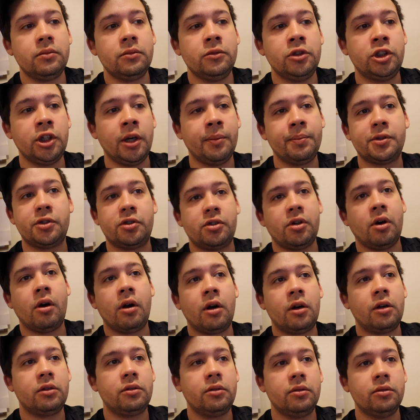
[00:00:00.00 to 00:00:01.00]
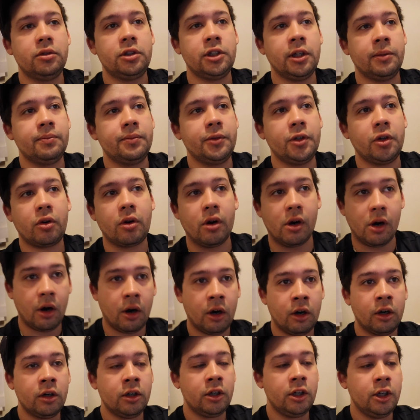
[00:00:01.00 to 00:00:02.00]
jump start to jump your
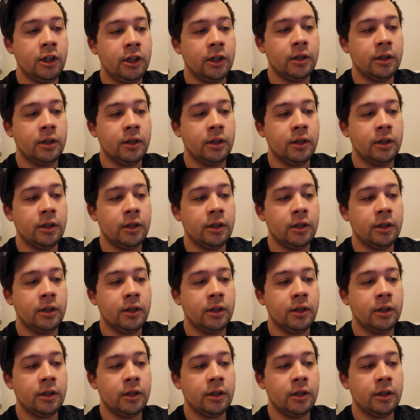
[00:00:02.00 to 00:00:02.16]
car,